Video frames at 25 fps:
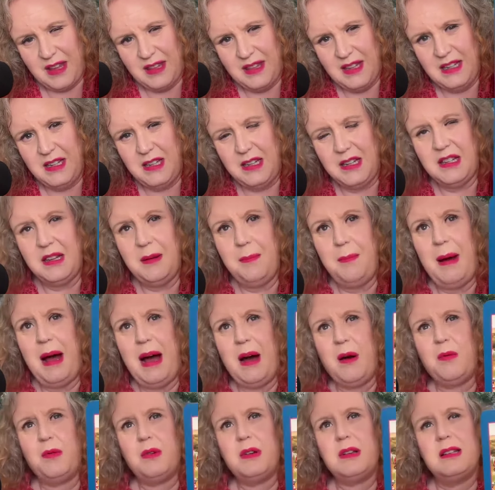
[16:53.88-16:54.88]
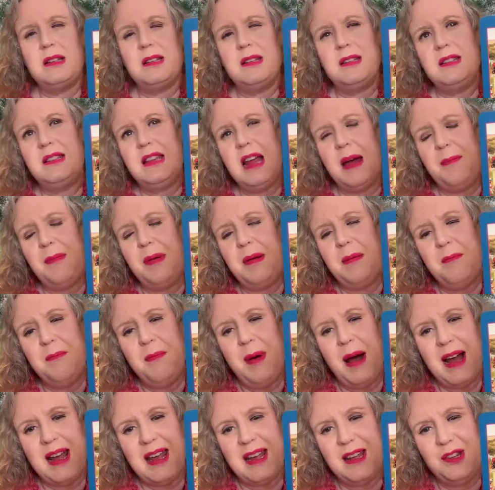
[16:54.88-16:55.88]
This is about stepping
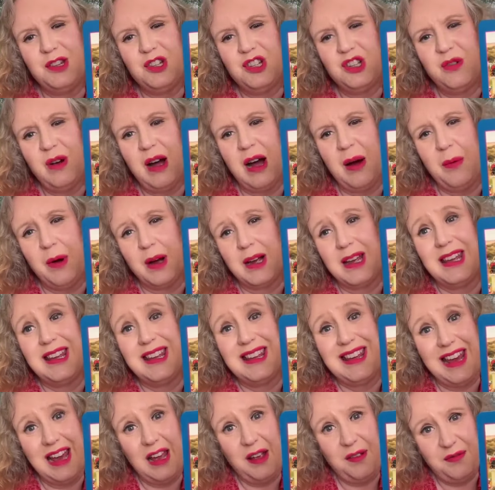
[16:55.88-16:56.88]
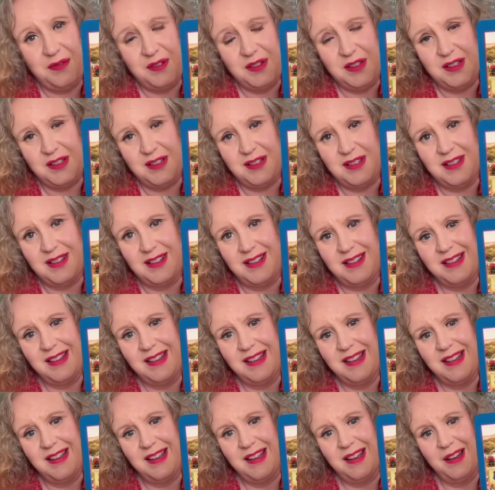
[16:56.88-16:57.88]
back into our gifts.
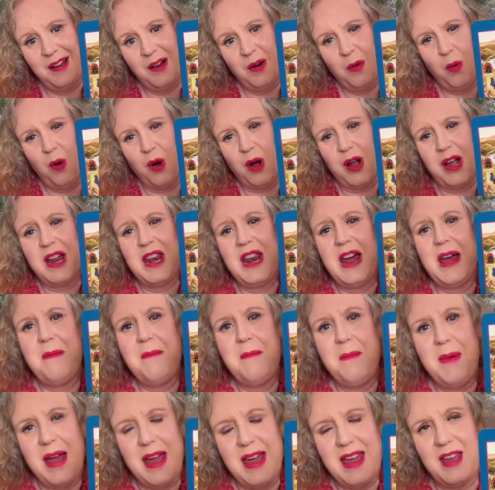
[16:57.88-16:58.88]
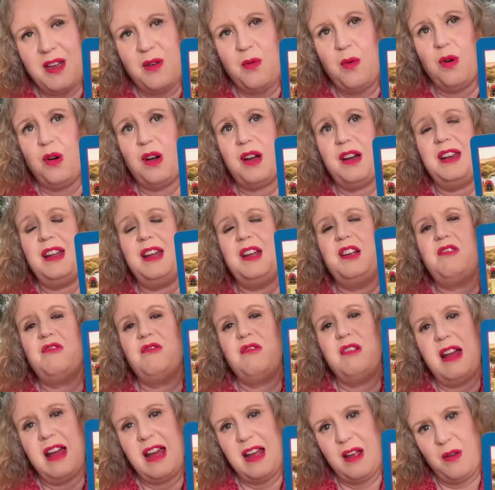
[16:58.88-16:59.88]
What can I make? What can I
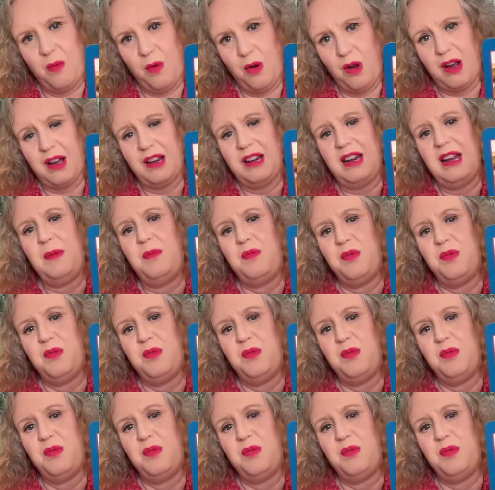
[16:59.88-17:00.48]
create? What can I